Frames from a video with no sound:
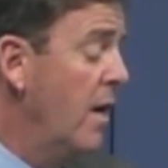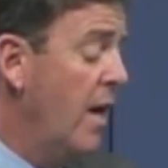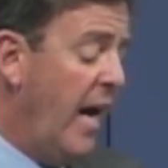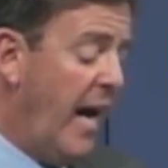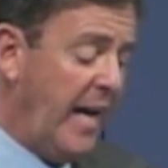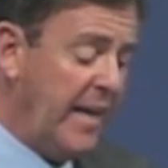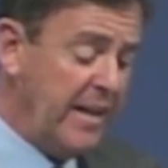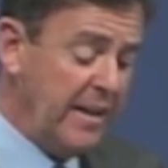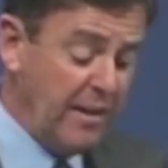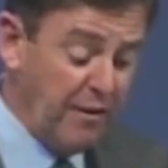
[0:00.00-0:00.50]

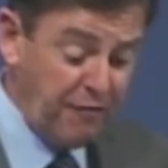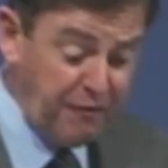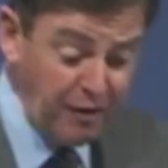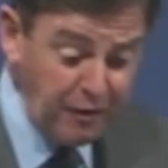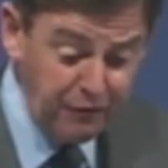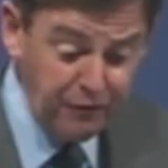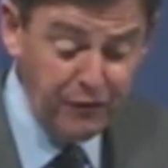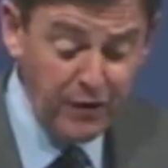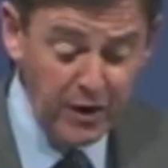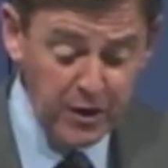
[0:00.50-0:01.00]
And in the
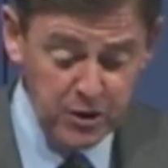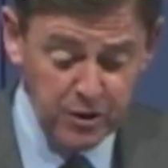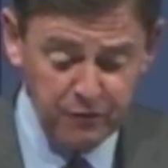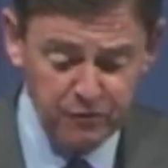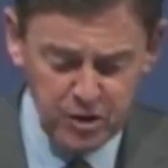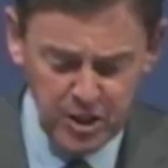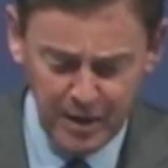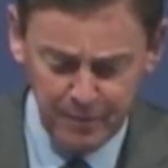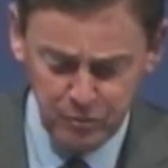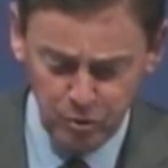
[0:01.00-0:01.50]
fifth verse
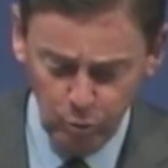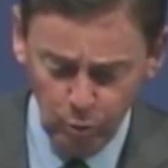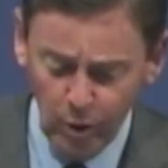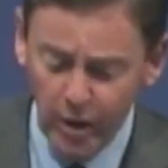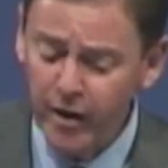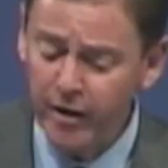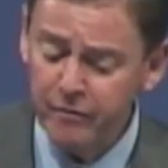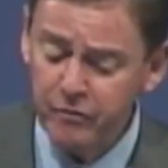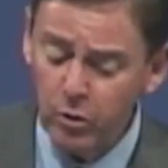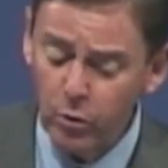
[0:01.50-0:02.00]
of chapter
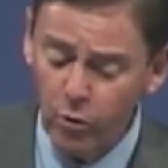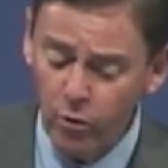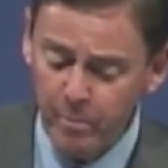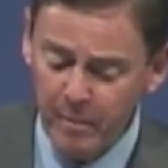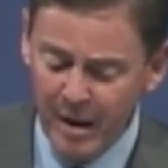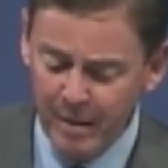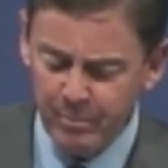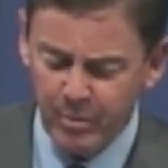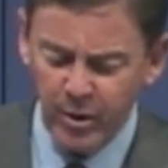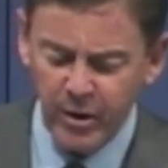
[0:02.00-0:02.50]
one, if you
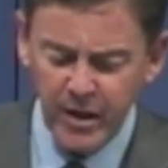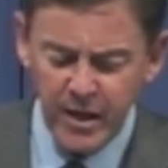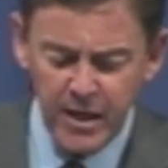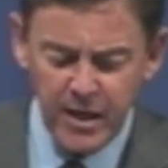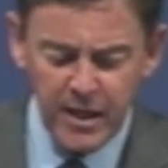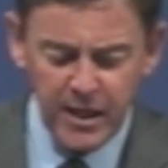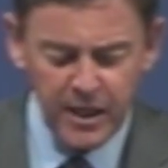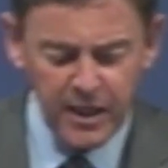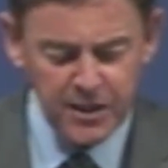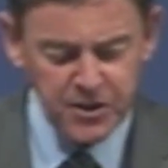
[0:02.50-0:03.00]
remember,
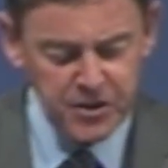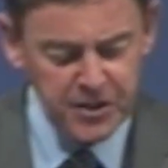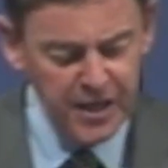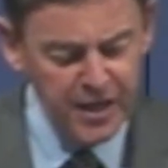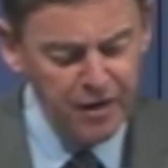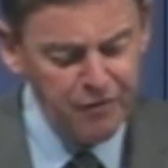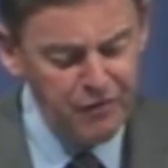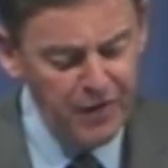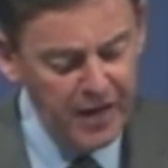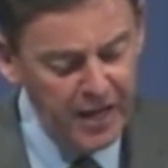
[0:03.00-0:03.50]
he
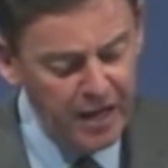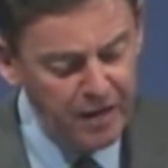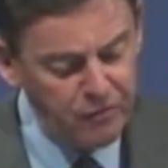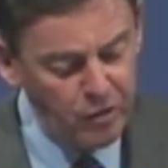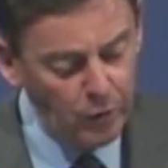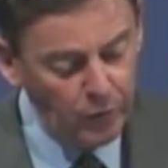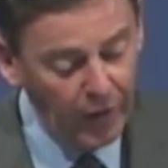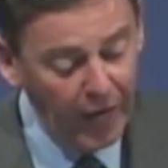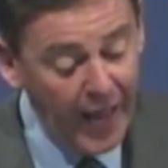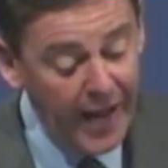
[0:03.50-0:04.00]
said, If any of
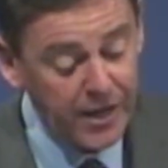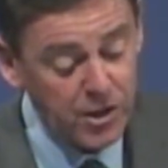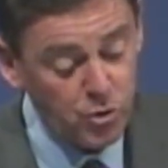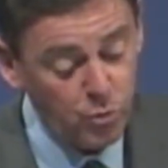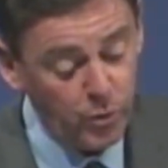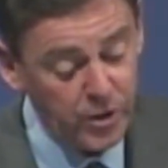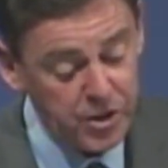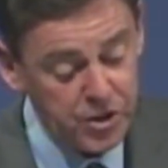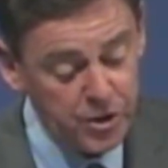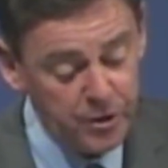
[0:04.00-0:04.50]
you
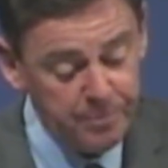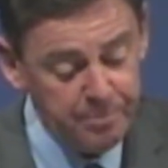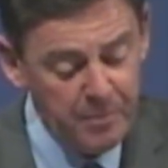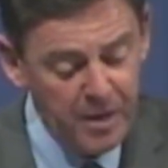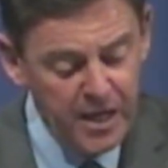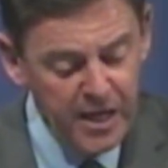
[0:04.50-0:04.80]
lacks wisdom,